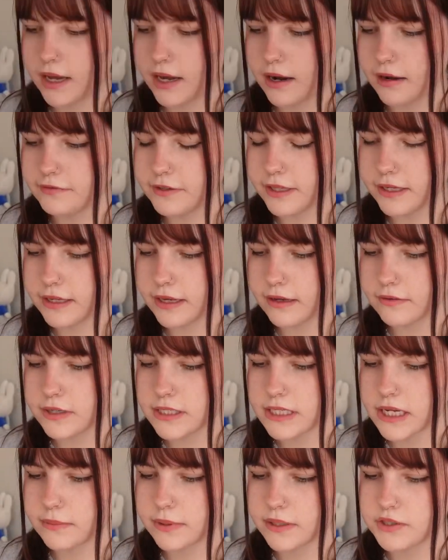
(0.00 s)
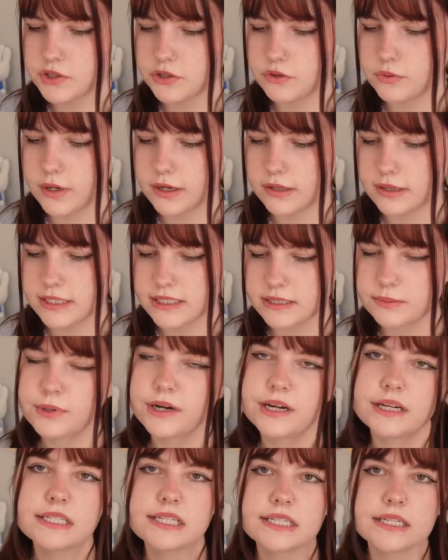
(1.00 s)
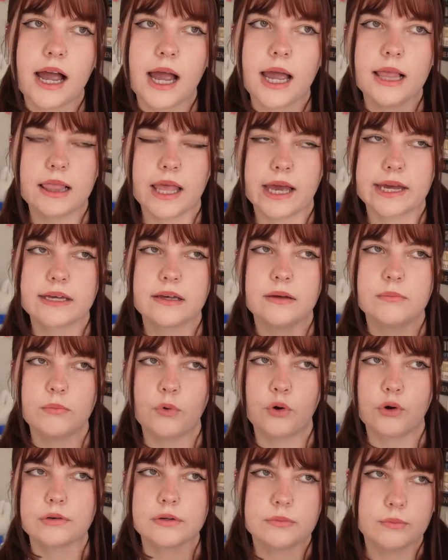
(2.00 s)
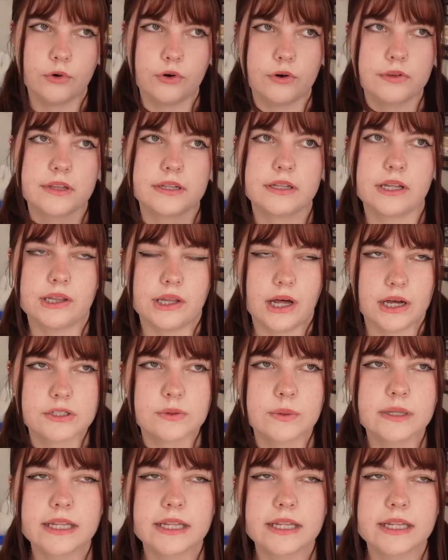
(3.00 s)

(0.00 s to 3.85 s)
I feel like every time I do one of these spreads, I like it more and more than the last one.